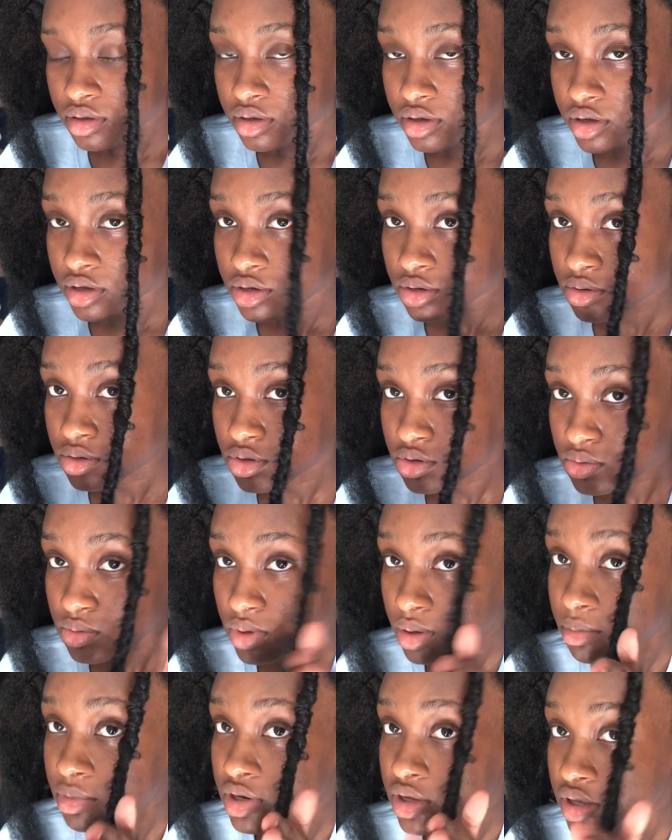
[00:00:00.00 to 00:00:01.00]
and you just
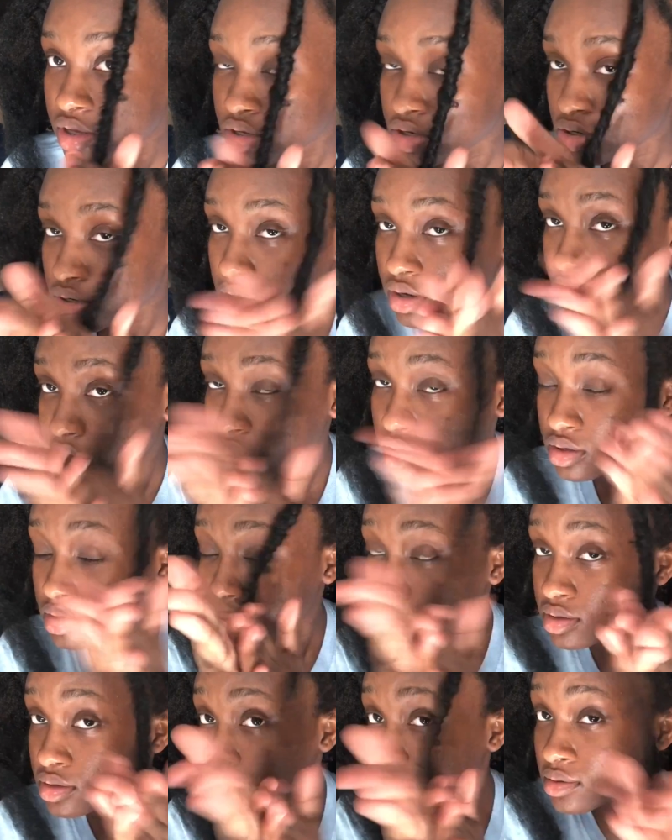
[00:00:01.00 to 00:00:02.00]
rub it against your hands,